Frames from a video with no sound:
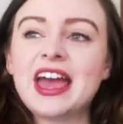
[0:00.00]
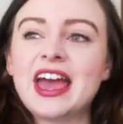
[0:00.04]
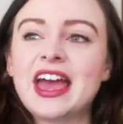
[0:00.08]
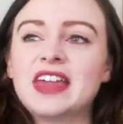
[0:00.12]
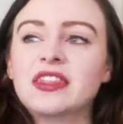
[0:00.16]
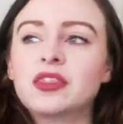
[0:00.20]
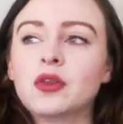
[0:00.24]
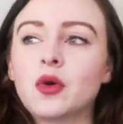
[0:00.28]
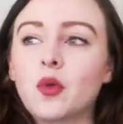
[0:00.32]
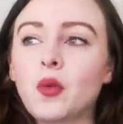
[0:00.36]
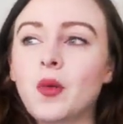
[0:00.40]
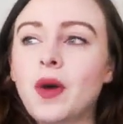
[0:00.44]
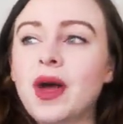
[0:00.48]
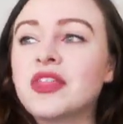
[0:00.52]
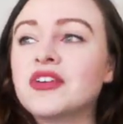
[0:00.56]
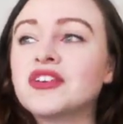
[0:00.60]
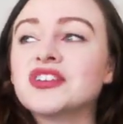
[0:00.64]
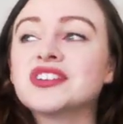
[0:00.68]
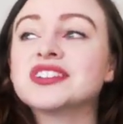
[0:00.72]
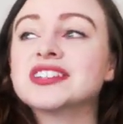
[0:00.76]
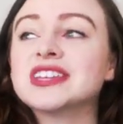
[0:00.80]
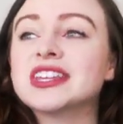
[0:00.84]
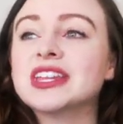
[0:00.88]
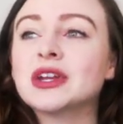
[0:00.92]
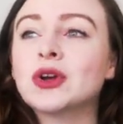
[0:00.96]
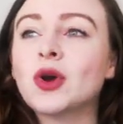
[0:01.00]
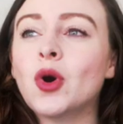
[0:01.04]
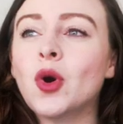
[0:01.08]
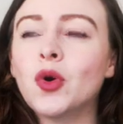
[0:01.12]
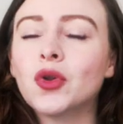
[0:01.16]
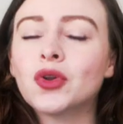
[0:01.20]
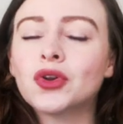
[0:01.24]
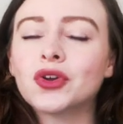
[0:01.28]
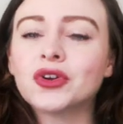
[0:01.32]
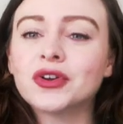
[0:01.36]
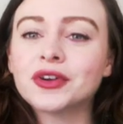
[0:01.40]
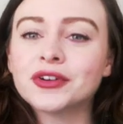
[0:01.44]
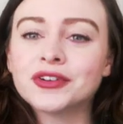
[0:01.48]
and the weather's getting
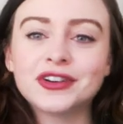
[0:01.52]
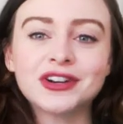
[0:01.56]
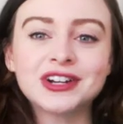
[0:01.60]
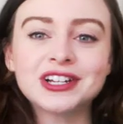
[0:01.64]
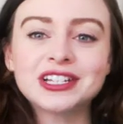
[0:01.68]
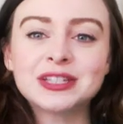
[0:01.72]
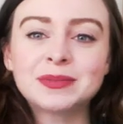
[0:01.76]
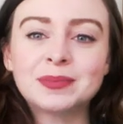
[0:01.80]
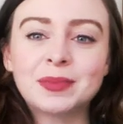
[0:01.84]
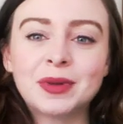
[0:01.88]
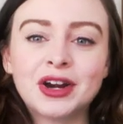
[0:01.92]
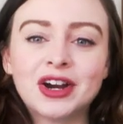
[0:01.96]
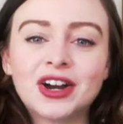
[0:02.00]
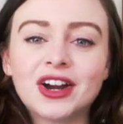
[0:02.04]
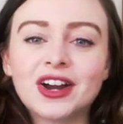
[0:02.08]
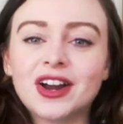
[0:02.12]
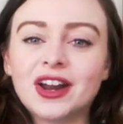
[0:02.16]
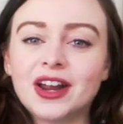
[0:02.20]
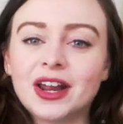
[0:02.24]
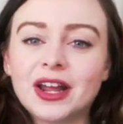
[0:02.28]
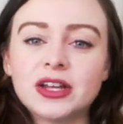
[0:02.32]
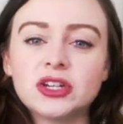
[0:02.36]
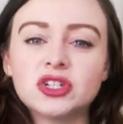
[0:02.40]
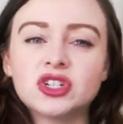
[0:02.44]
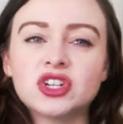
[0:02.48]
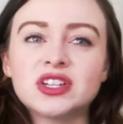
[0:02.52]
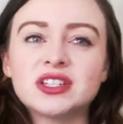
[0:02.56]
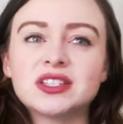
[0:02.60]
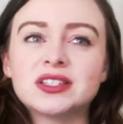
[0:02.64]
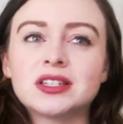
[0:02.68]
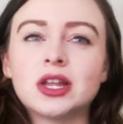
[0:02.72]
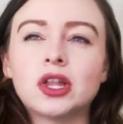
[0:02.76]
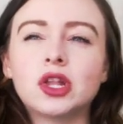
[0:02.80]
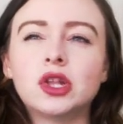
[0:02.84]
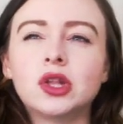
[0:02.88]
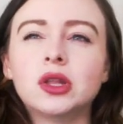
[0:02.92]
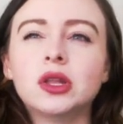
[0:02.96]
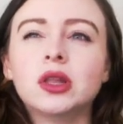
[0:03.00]
colder and crisper and I
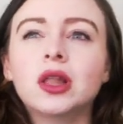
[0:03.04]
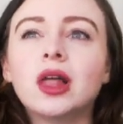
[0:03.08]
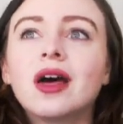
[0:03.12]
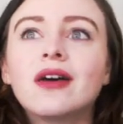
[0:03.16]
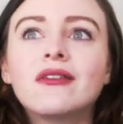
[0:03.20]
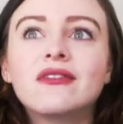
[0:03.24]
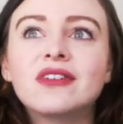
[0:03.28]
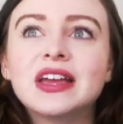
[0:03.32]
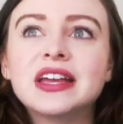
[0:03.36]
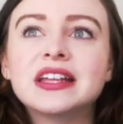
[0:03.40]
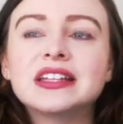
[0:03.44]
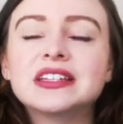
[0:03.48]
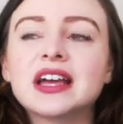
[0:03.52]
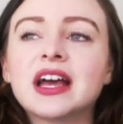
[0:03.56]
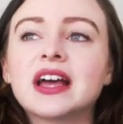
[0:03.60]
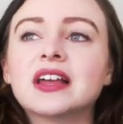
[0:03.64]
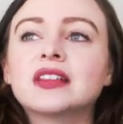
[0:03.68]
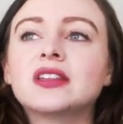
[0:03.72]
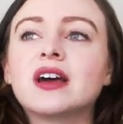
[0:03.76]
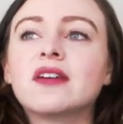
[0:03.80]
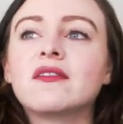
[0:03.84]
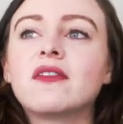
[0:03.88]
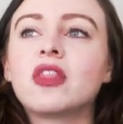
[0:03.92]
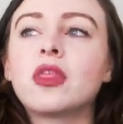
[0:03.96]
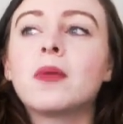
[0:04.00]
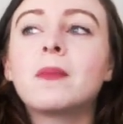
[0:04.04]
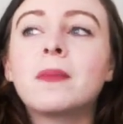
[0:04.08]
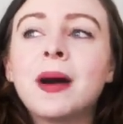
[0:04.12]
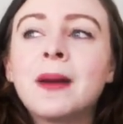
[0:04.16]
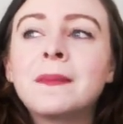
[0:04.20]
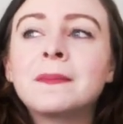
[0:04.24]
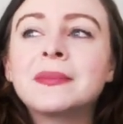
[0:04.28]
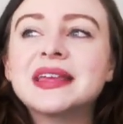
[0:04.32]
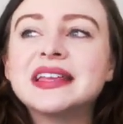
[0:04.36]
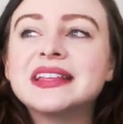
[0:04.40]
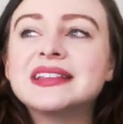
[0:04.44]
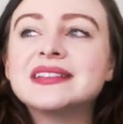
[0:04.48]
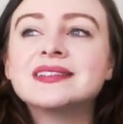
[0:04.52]
just love it. I love all the
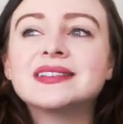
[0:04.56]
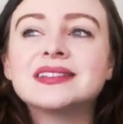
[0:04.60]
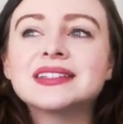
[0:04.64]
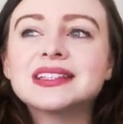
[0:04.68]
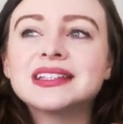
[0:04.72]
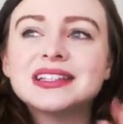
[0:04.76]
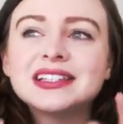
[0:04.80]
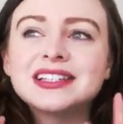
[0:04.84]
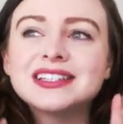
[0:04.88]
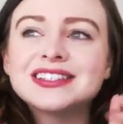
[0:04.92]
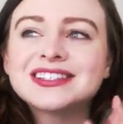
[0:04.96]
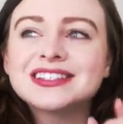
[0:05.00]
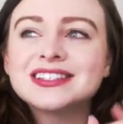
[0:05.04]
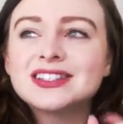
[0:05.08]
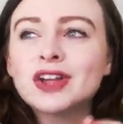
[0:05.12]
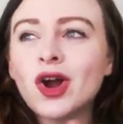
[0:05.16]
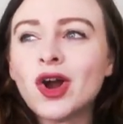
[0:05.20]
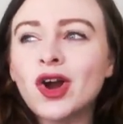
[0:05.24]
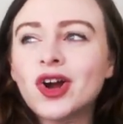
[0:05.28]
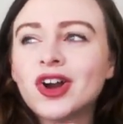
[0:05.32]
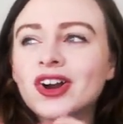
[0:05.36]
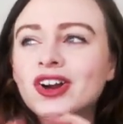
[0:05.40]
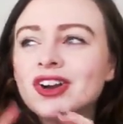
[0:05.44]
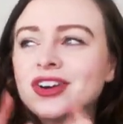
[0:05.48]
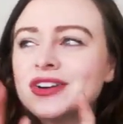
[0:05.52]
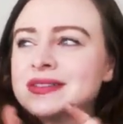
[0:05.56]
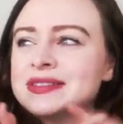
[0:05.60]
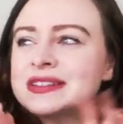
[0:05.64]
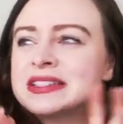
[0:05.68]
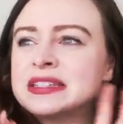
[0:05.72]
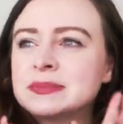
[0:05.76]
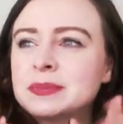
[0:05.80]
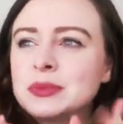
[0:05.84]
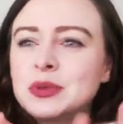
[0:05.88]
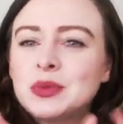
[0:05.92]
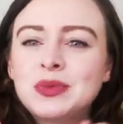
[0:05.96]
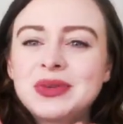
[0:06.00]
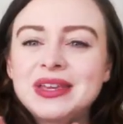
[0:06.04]
pumpkins and it's darker and
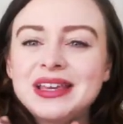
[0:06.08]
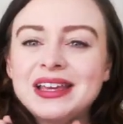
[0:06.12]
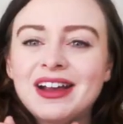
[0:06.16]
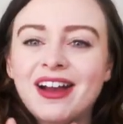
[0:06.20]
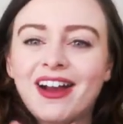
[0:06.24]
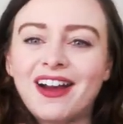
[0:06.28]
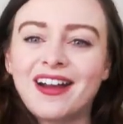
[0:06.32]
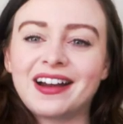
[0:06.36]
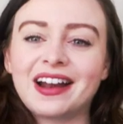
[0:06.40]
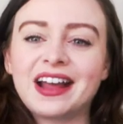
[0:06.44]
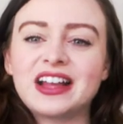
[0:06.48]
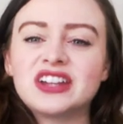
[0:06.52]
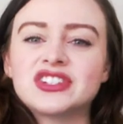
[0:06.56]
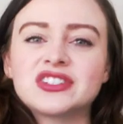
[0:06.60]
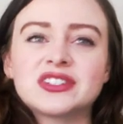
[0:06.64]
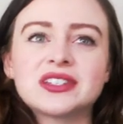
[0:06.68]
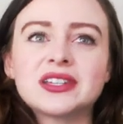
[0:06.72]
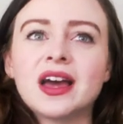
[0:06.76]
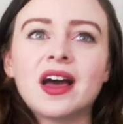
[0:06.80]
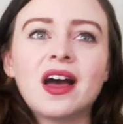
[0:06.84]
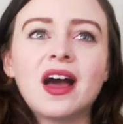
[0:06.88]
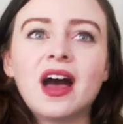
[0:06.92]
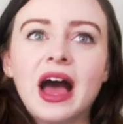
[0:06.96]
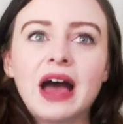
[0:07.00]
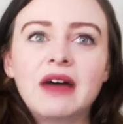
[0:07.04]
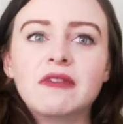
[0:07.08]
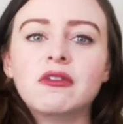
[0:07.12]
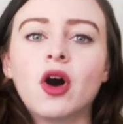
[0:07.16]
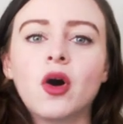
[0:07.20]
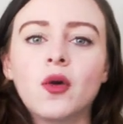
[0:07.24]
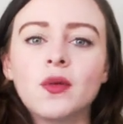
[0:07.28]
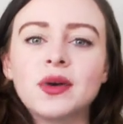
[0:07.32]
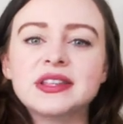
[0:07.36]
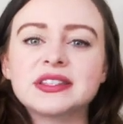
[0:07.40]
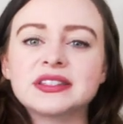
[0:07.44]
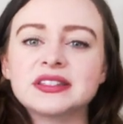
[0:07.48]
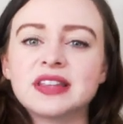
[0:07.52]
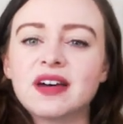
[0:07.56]
spookier and I've
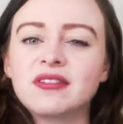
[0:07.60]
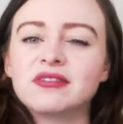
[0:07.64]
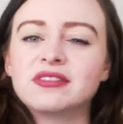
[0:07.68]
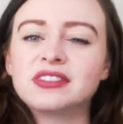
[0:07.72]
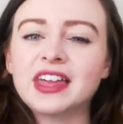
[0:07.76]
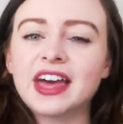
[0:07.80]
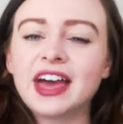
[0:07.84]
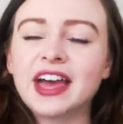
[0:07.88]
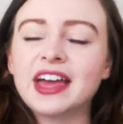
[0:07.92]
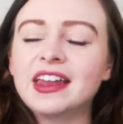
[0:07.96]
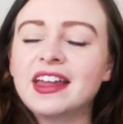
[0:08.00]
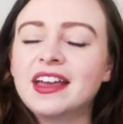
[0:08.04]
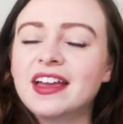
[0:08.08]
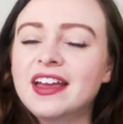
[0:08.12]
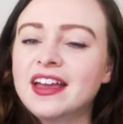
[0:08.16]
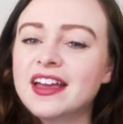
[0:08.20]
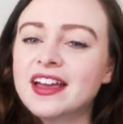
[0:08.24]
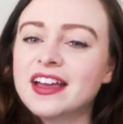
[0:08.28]
always loved that.